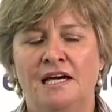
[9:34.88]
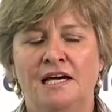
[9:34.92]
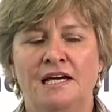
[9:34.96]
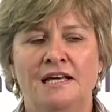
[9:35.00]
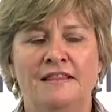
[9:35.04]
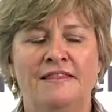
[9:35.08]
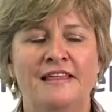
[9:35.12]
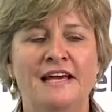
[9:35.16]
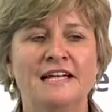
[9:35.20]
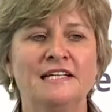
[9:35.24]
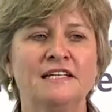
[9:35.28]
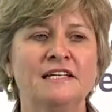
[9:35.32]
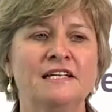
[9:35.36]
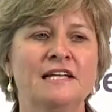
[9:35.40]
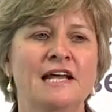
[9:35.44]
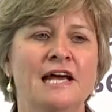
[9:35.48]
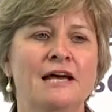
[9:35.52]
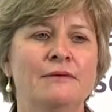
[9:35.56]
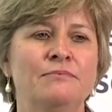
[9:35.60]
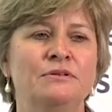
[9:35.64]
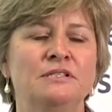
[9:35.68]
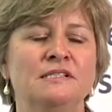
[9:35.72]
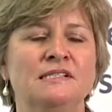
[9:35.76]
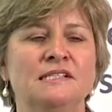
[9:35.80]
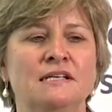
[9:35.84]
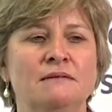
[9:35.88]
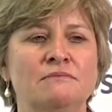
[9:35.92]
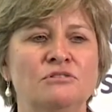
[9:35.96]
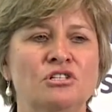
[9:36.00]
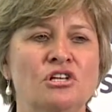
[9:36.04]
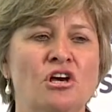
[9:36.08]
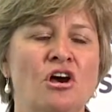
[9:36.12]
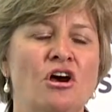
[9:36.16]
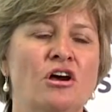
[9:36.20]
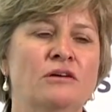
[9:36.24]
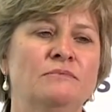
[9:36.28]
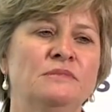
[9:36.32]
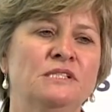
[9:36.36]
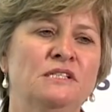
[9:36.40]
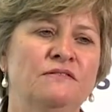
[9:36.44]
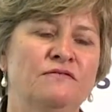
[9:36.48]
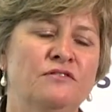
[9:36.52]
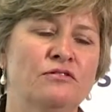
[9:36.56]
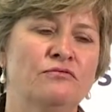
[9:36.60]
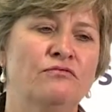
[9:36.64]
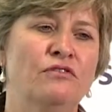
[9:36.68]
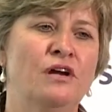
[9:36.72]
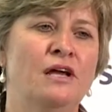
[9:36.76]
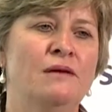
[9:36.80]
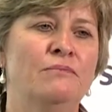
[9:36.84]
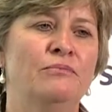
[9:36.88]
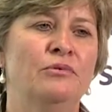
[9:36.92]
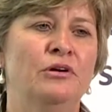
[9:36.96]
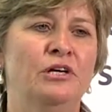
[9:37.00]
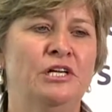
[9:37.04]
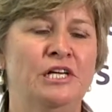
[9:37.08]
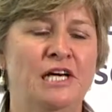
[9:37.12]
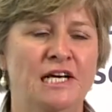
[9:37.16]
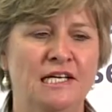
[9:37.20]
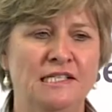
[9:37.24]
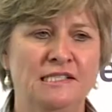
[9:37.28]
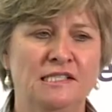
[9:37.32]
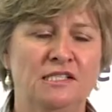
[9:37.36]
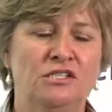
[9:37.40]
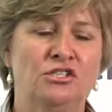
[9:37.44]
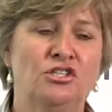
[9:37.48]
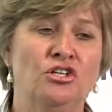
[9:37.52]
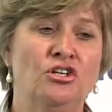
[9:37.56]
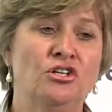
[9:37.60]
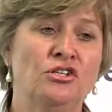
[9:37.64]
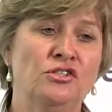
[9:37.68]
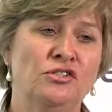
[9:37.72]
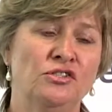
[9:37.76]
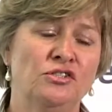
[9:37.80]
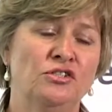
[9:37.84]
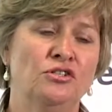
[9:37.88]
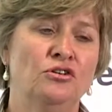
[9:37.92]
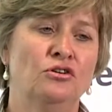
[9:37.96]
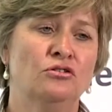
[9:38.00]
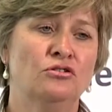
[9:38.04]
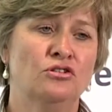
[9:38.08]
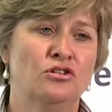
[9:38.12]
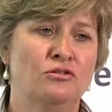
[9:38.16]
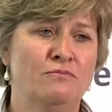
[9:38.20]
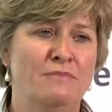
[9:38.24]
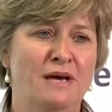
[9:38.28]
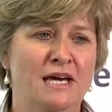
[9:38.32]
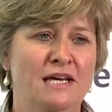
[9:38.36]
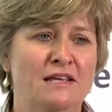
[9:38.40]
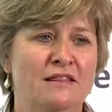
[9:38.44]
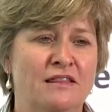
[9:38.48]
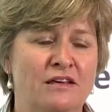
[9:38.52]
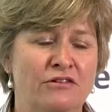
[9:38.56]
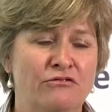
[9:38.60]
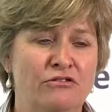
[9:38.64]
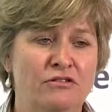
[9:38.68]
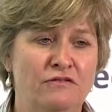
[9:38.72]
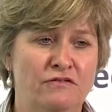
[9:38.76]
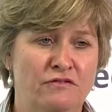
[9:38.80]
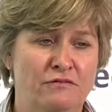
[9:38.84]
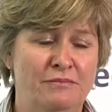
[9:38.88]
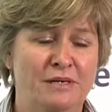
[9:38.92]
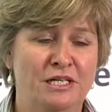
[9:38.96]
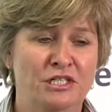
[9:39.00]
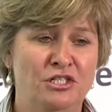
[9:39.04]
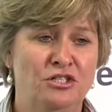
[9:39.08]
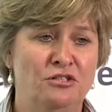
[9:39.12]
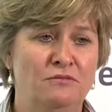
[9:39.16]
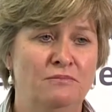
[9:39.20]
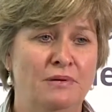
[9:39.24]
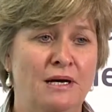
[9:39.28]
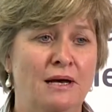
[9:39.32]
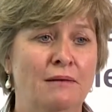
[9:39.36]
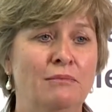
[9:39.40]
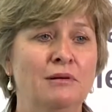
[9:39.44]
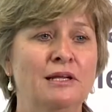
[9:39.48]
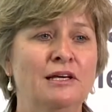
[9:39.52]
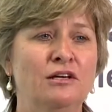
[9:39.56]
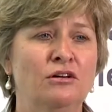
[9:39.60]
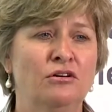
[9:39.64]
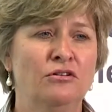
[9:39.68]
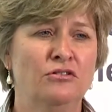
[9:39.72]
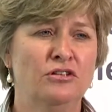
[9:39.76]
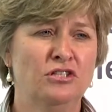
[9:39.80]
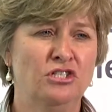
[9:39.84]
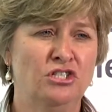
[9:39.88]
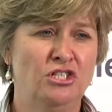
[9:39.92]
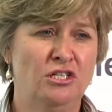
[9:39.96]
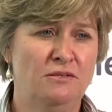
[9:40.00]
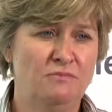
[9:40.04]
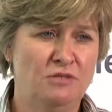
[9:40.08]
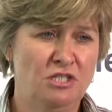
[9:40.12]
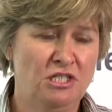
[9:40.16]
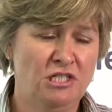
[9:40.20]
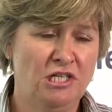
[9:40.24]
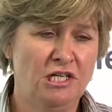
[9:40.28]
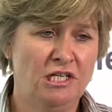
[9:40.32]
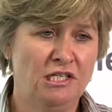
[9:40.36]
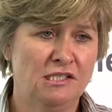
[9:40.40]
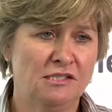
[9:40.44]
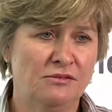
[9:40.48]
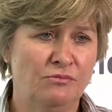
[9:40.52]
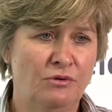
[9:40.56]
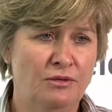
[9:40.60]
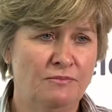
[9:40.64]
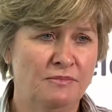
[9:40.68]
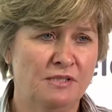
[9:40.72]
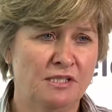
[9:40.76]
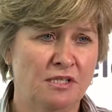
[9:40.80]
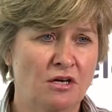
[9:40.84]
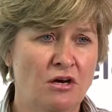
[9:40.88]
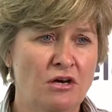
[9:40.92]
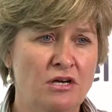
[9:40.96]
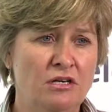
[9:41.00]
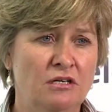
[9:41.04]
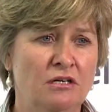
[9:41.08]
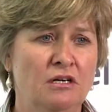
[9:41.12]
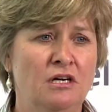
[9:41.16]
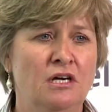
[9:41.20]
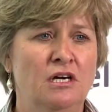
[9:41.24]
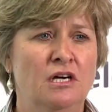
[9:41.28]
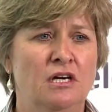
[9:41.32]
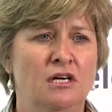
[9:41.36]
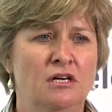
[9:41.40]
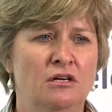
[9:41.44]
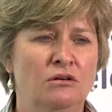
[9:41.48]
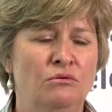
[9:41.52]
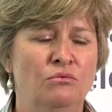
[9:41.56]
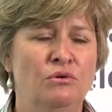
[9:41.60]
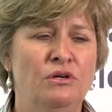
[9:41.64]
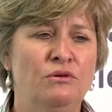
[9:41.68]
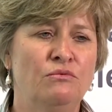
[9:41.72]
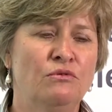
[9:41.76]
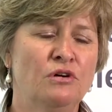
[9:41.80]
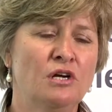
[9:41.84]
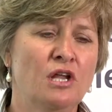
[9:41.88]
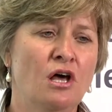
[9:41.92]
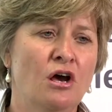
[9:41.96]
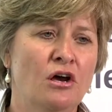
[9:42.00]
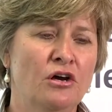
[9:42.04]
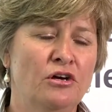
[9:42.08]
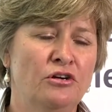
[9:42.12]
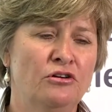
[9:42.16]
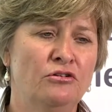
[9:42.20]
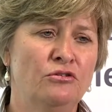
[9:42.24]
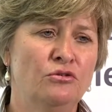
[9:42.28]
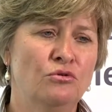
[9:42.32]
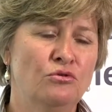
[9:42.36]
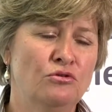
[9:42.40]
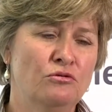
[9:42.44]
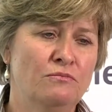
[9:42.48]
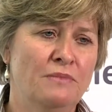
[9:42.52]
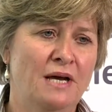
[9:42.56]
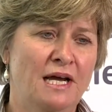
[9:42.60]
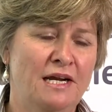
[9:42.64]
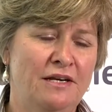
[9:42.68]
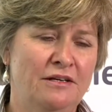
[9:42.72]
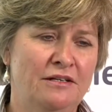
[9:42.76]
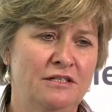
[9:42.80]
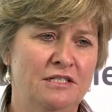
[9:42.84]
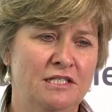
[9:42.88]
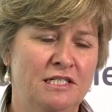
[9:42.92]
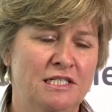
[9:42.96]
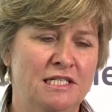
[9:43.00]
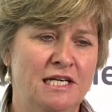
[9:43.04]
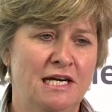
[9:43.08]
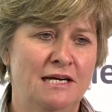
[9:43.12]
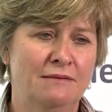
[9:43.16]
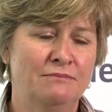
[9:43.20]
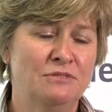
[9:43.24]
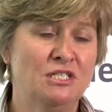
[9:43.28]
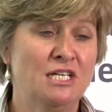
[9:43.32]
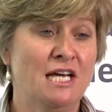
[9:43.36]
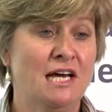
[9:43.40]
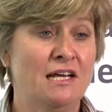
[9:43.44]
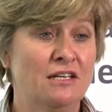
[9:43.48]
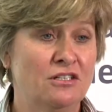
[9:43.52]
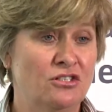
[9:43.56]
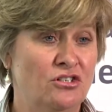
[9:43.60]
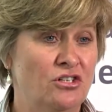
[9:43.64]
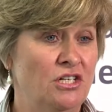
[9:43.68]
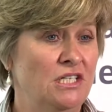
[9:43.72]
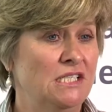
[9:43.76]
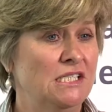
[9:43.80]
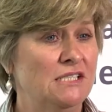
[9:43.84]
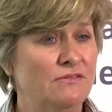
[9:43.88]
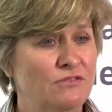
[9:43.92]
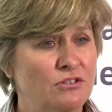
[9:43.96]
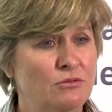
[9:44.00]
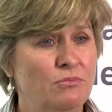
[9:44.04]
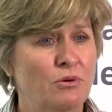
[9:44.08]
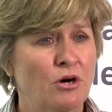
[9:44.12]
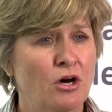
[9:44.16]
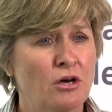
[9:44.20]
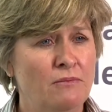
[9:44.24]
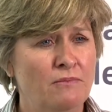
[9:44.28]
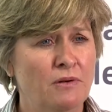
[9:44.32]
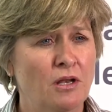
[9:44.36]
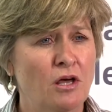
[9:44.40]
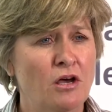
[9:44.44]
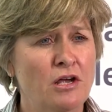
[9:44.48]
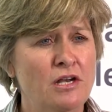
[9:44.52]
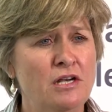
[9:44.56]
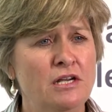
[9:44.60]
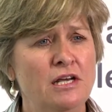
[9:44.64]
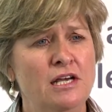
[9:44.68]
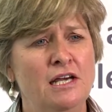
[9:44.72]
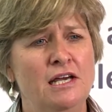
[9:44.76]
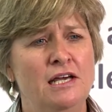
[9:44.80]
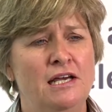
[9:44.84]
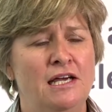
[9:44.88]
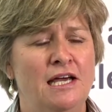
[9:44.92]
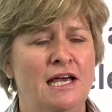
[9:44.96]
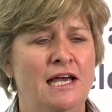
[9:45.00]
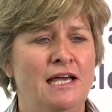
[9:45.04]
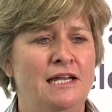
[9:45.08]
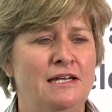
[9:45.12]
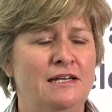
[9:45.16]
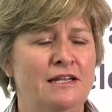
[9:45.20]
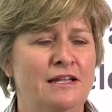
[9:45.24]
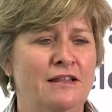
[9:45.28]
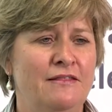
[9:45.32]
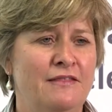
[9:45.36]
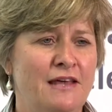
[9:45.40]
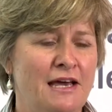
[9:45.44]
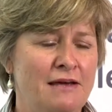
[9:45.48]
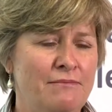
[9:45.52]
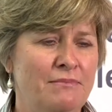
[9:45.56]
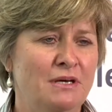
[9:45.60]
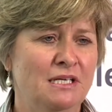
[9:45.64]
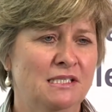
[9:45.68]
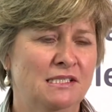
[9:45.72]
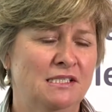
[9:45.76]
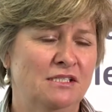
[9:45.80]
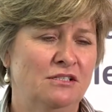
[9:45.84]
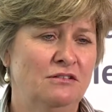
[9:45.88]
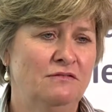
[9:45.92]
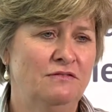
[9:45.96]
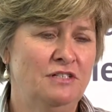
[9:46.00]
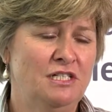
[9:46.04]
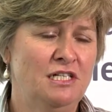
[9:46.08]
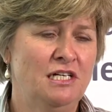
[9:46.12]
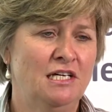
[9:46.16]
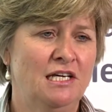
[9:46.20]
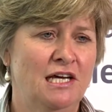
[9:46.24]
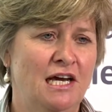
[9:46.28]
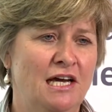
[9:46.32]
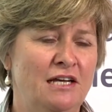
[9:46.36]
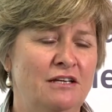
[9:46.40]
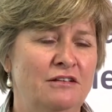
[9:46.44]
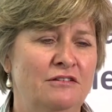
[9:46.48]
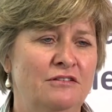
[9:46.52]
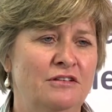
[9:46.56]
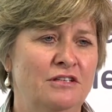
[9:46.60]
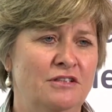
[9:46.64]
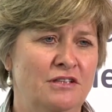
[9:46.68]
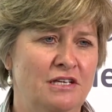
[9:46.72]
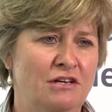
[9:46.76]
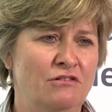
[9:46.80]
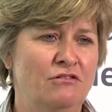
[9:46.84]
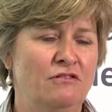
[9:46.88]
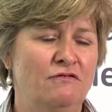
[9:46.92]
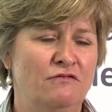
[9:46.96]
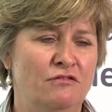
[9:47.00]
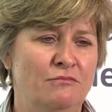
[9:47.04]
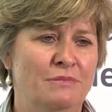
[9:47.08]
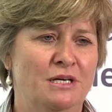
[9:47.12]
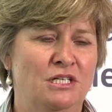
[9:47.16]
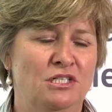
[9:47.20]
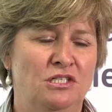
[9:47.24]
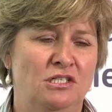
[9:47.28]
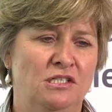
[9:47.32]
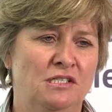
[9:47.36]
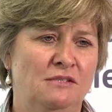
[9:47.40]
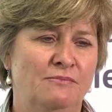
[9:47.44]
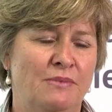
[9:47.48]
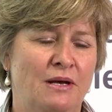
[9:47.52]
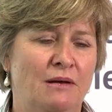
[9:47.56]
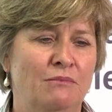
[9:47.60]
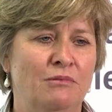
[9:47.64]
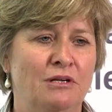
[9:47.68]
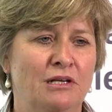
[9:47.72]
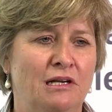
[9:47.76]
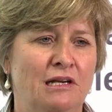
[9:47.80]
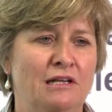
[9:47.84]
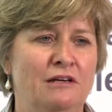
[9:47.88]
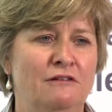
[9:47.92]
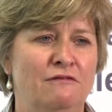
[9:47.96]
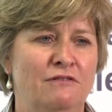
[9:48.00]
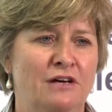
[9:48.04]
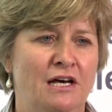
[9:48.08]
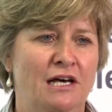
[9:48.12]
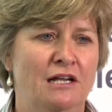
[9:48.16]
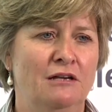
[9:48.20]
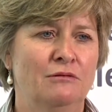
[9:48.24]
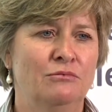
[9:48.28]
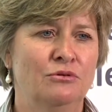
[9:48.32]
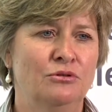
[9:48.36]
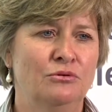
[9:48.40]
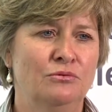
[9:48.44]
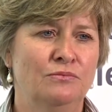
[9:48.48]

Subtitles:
That can happen sometimes if the ram breeder has chosen not to make their information public on the sheep genetics website. We rely on an automated data transfer pipeline, and they must have indicated that their information is publicly available.